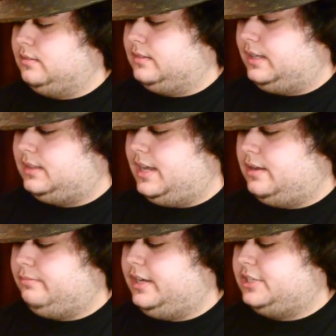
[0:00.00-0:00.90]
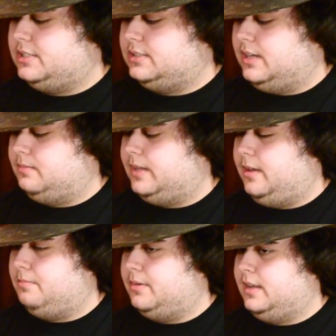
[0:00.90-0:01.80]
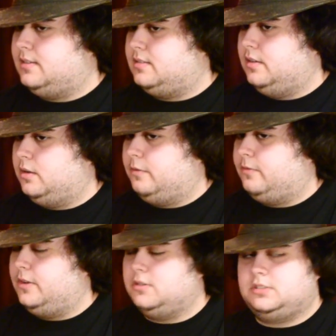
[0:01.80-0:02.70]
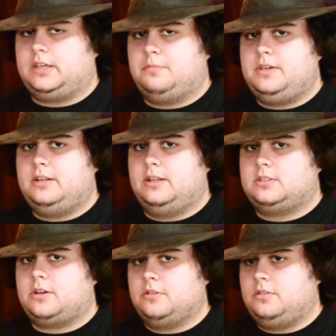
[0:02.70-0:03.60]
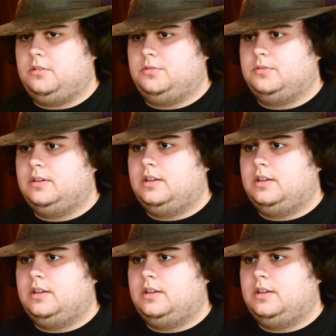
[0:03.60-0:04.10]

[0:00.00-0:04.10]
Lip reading: like the animation's updated, but it still feels like a Peanuts cartoon.